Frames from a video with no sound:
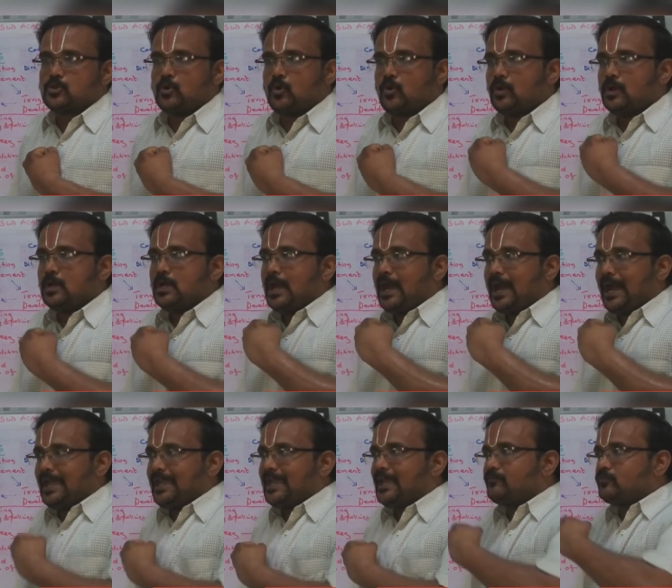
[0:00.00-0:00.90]

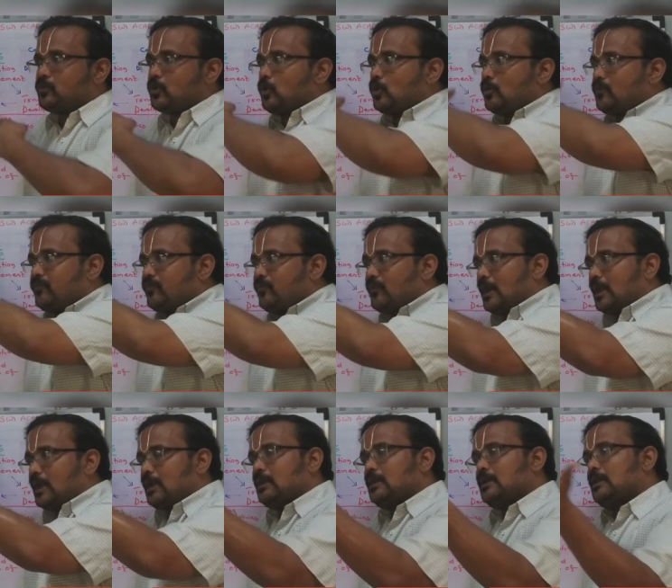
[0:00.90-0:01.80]
So I have to look
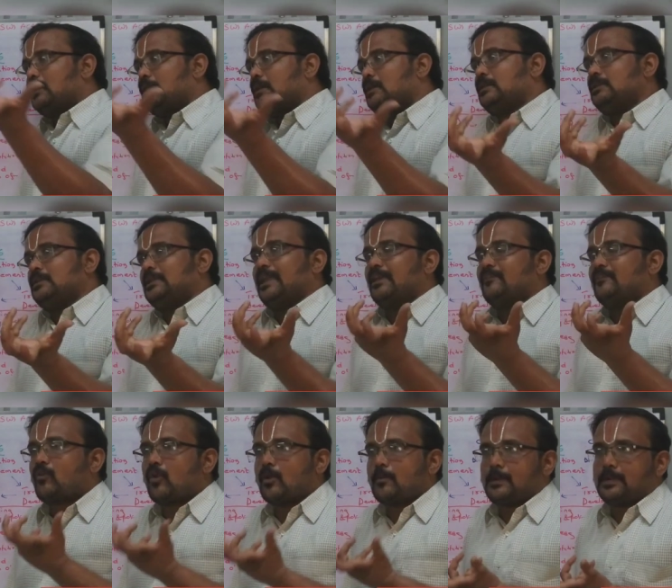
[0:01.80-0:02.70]
for the
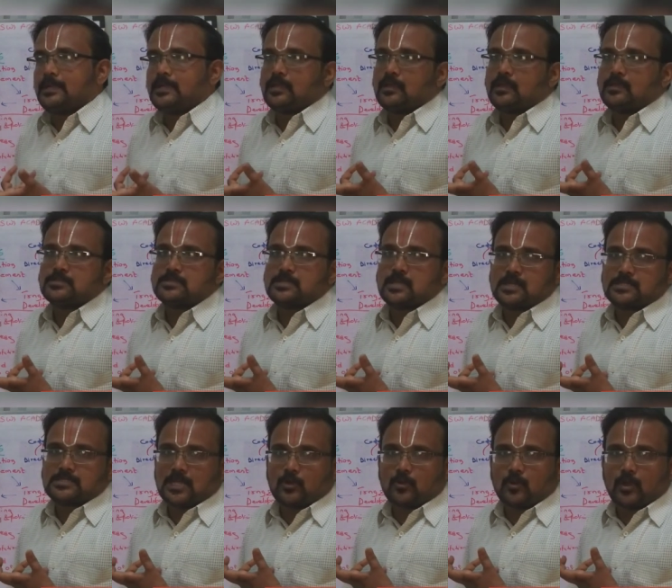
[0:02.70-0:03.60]
environment
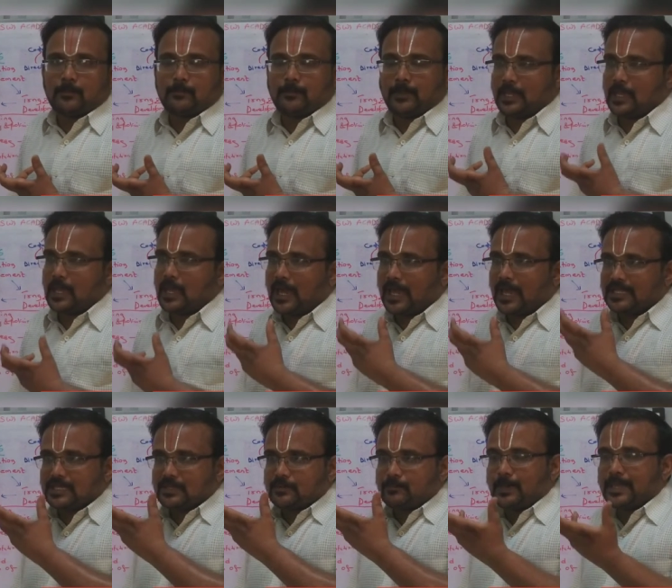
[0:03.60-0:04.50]
surrounding me,
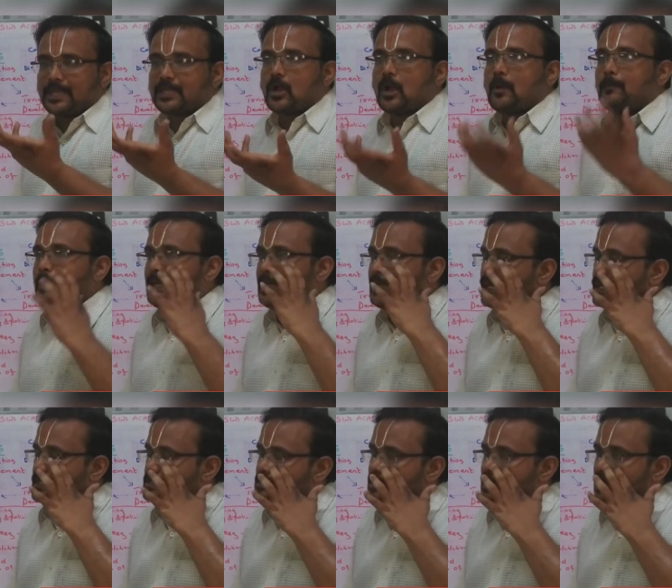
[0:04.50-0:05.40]
my
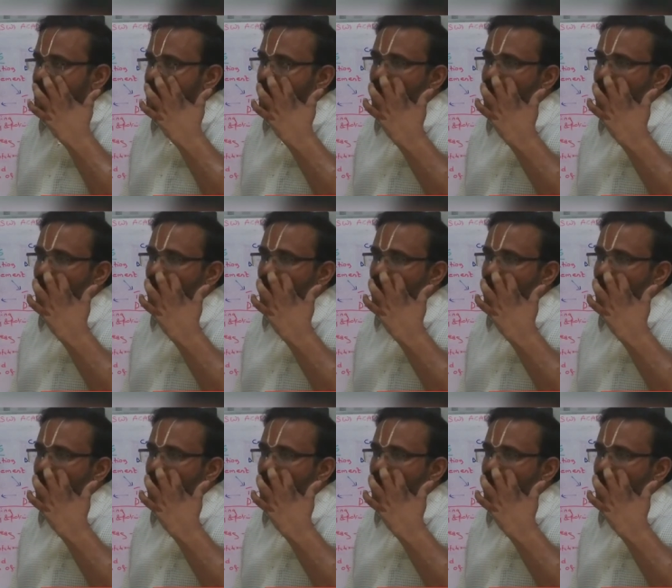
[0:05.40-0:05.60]
competitors,